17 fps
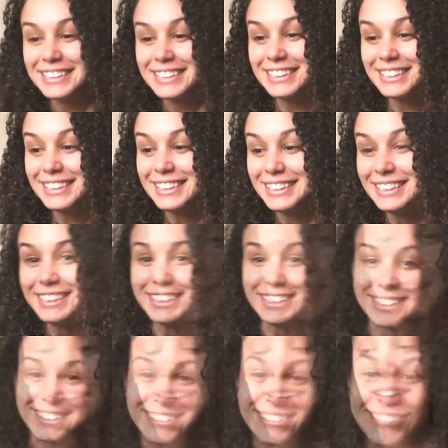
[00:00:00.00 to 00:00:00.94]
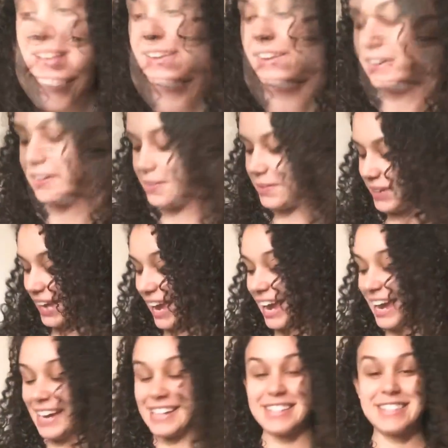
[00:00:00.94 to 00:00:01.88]
Eee!
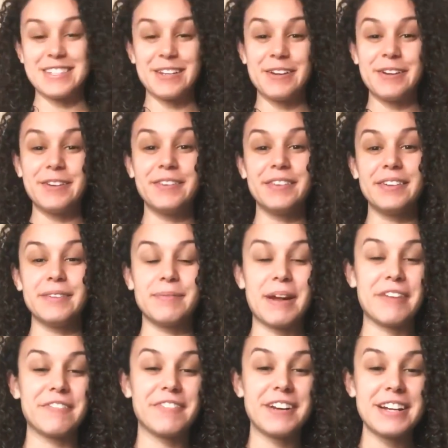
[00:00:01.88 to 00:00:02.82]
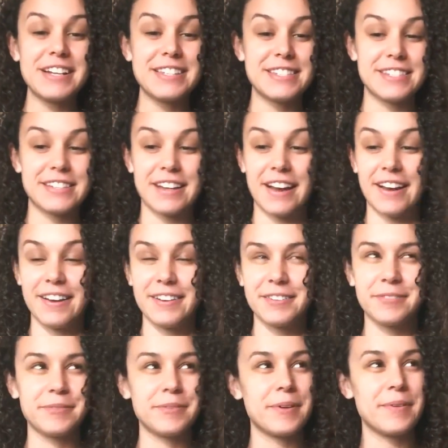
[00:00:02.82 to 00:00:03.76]
Okay, so my first,
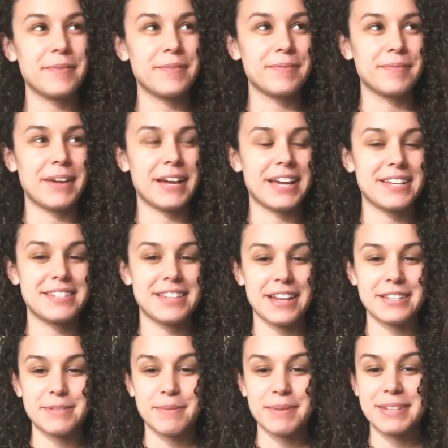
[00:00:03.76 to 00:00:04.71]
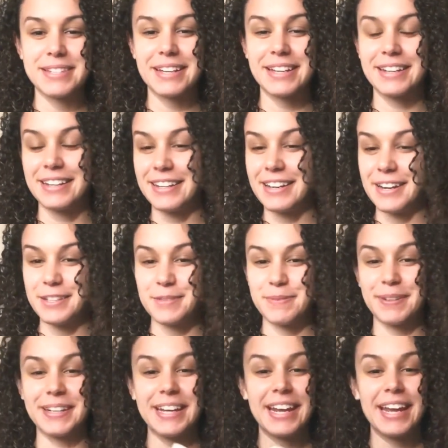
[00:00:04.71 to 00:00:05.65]
well, I guess that's my second
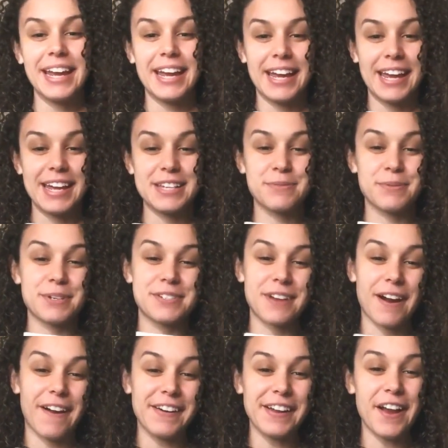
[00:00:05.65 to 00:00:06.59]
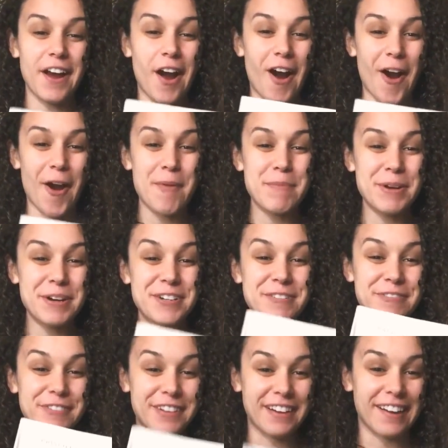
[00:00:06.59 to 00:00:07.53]
announcement, is we're starting Armor
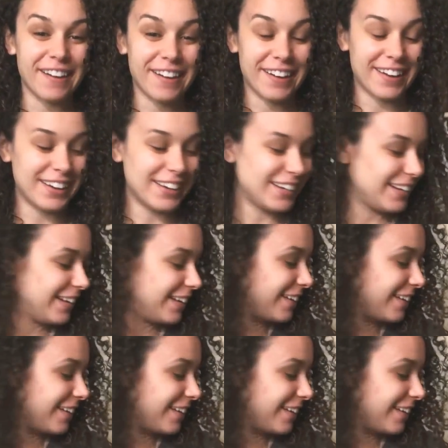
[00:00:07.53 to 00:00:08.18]
of God.